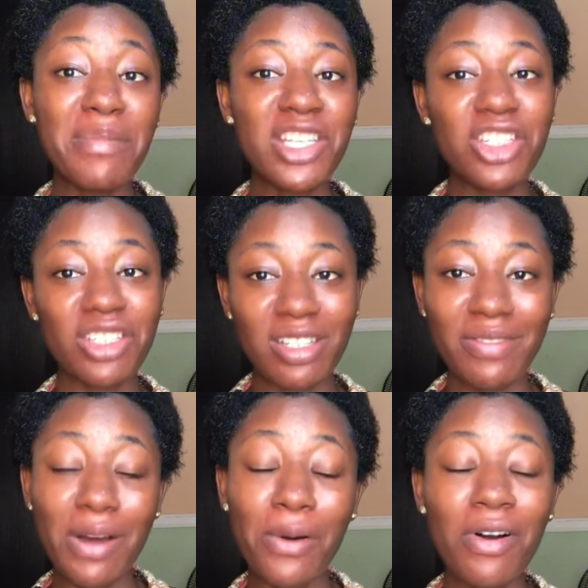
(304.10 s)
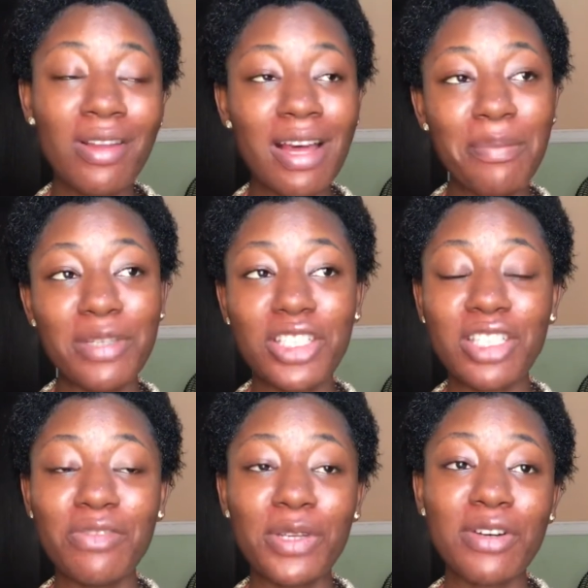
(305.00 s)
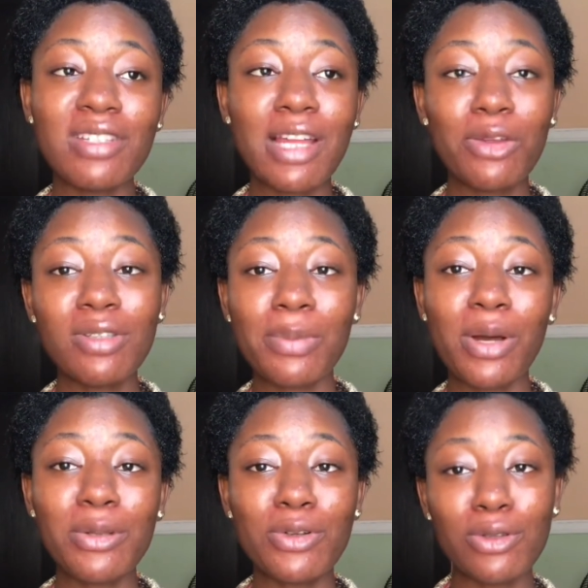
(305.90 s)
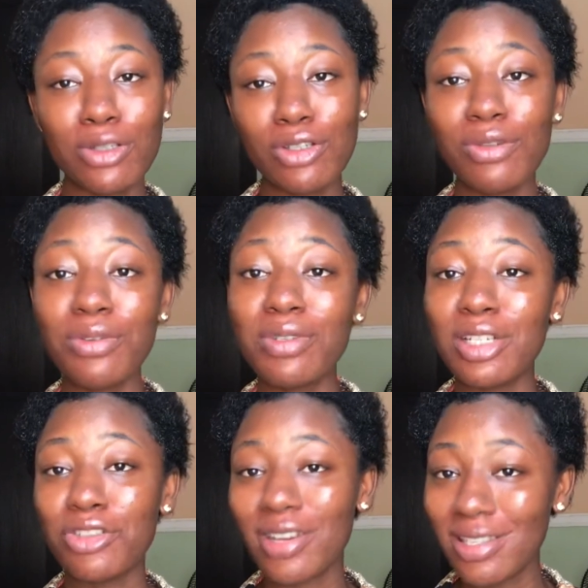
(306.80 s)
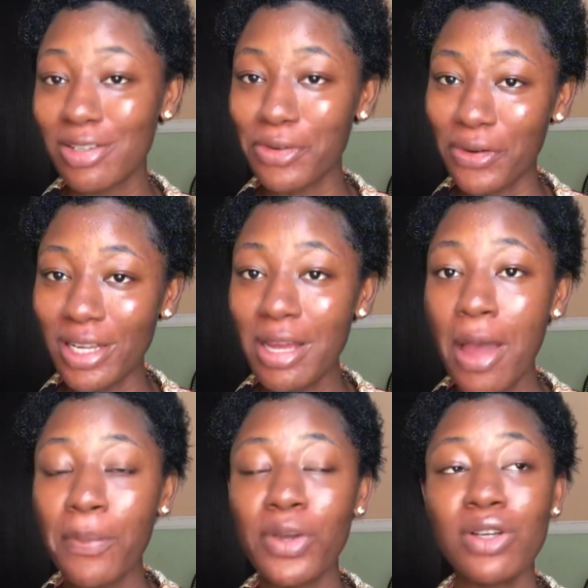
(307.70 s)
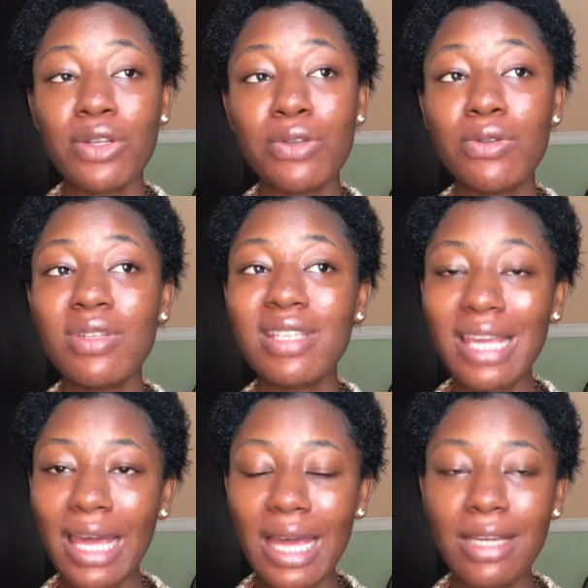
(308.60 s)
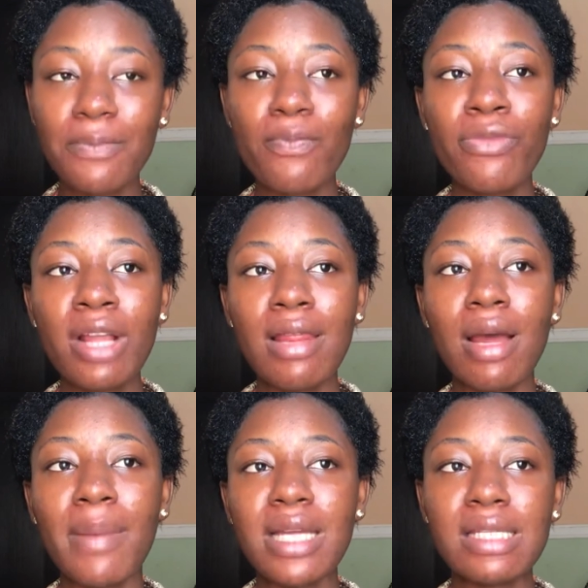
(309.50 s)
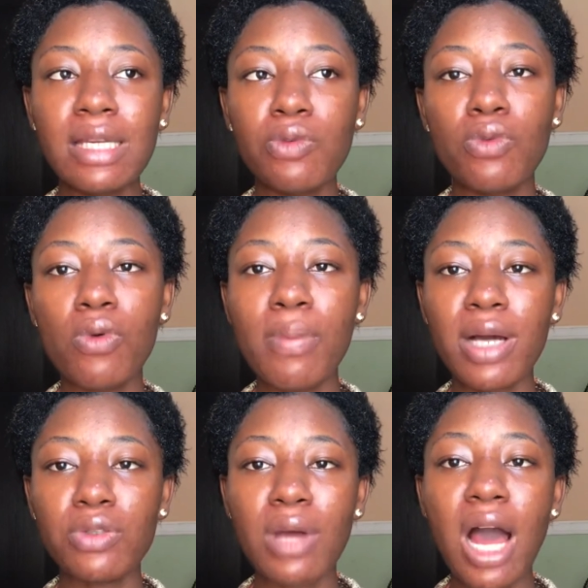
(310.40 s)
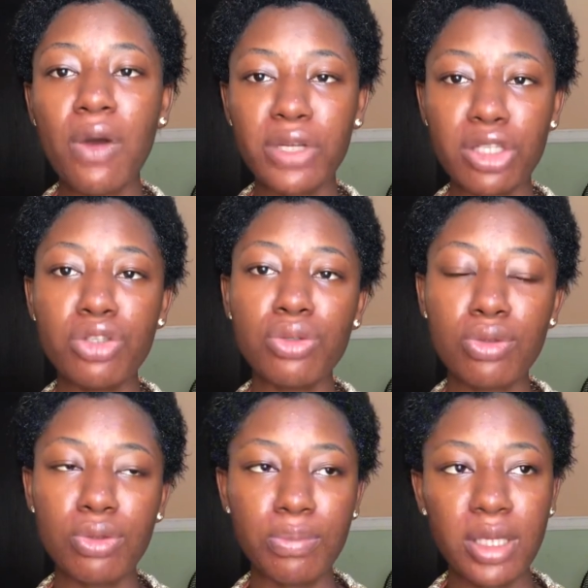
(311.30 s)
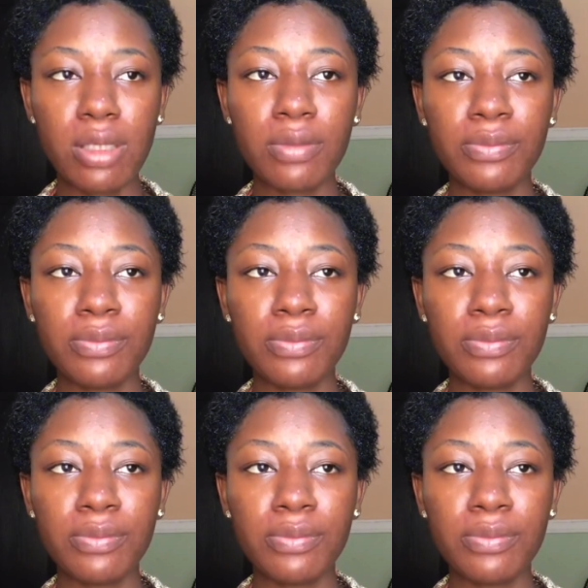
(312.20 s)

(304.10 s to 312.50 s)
mischief. I'll call that mischief because I thought about continuing using tretinoin because I was so scared that my skin will go back to how it used to be.